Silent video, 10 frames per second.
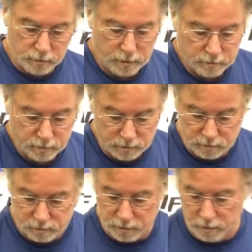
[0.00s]

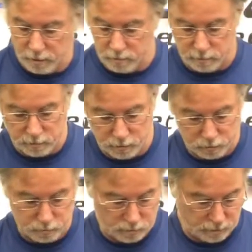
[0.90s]
That's there. This
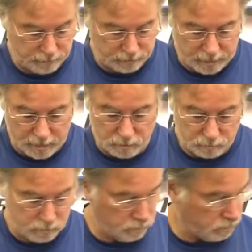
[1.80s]
unit lifts out.